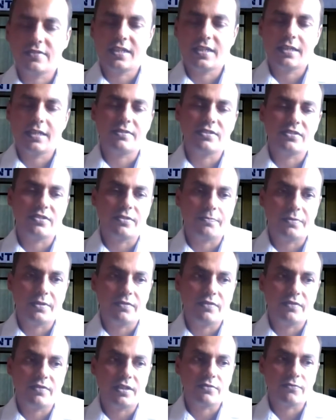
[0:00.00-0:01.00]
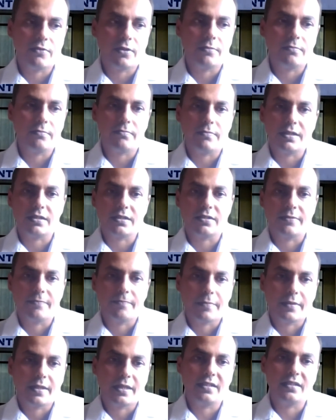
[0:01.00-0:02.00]
the same as the previous one, but
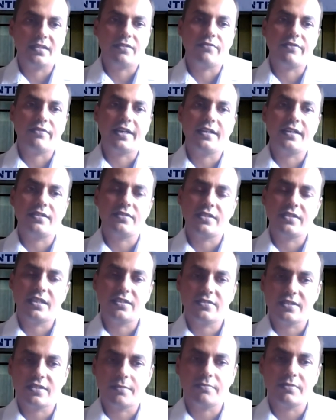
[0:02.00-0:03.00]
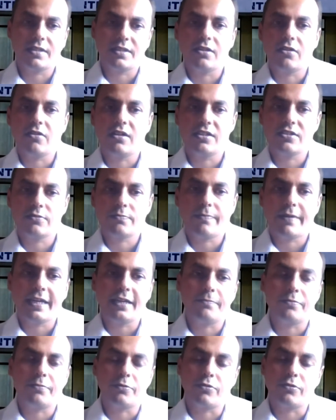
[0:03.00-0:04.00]
in the virus there is something called a
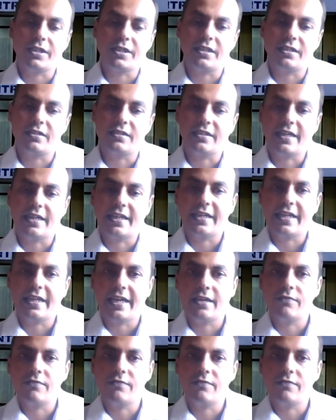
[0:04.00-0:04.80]
spike protein, an